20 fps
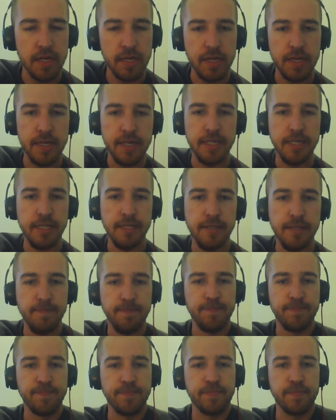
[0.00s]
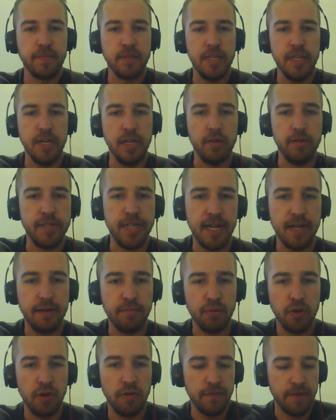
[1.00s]
data
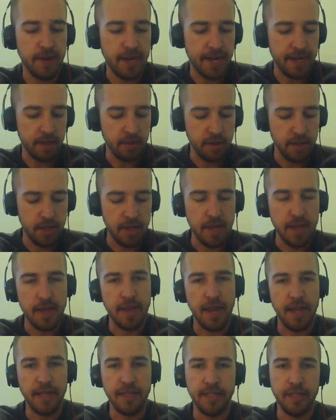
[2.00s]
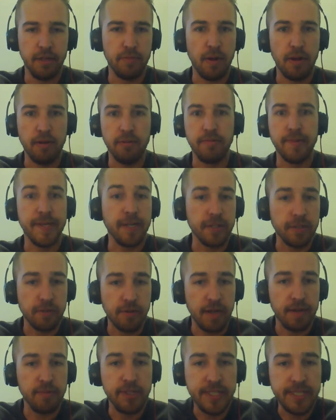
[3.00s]
profile, and then they're probably also
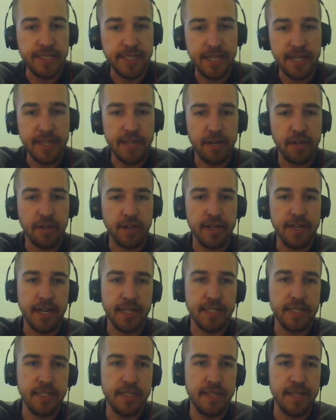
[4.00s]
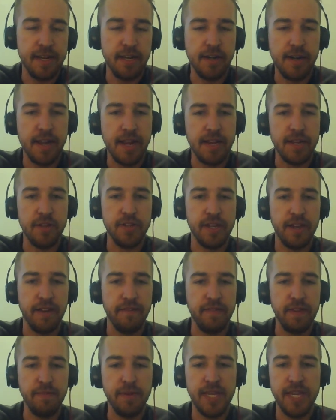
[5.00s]
able to see that you're connected to the internet using a
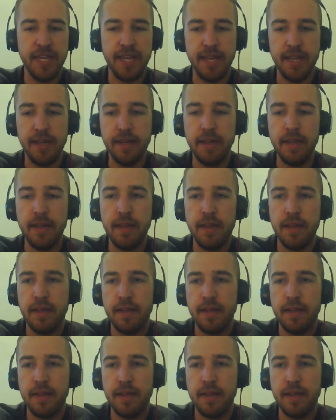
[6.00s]
VPN.